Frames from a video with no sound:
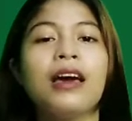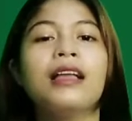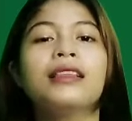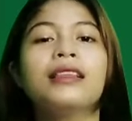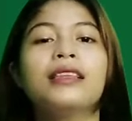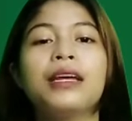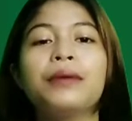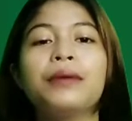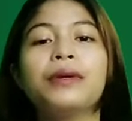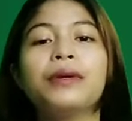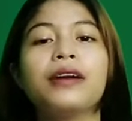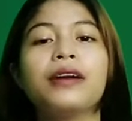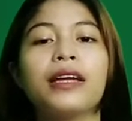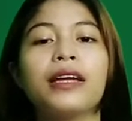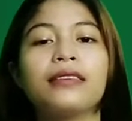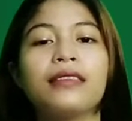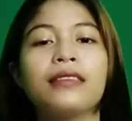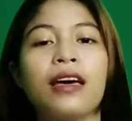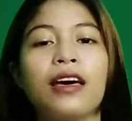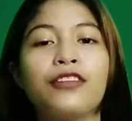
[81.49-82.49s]

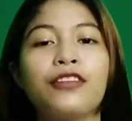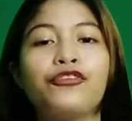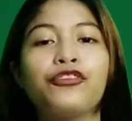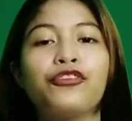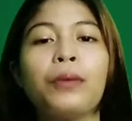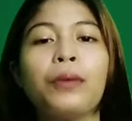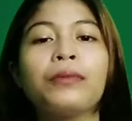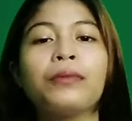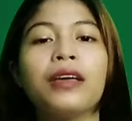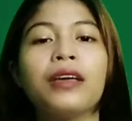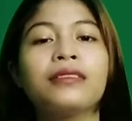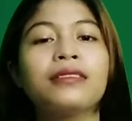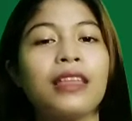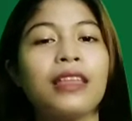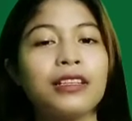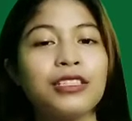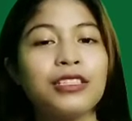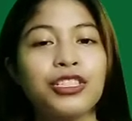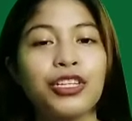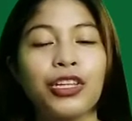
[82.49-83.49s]
liberated from the
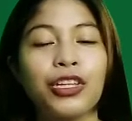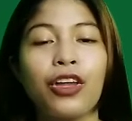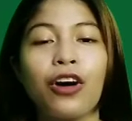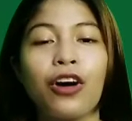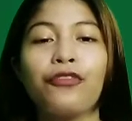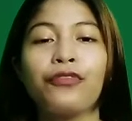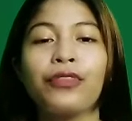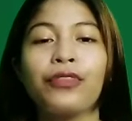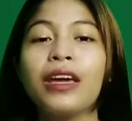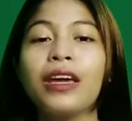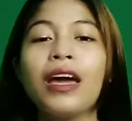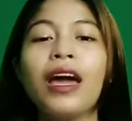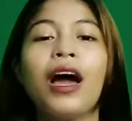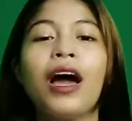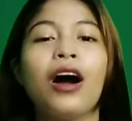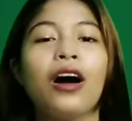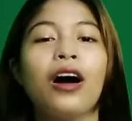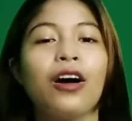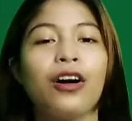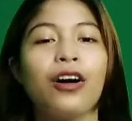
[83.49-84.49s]
intention of the
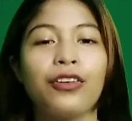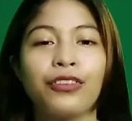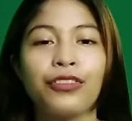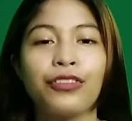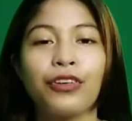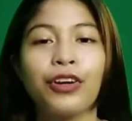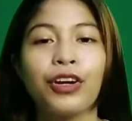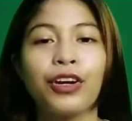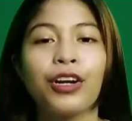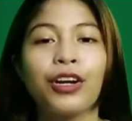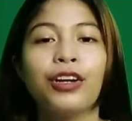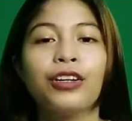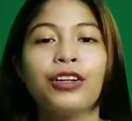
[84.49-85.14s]
author.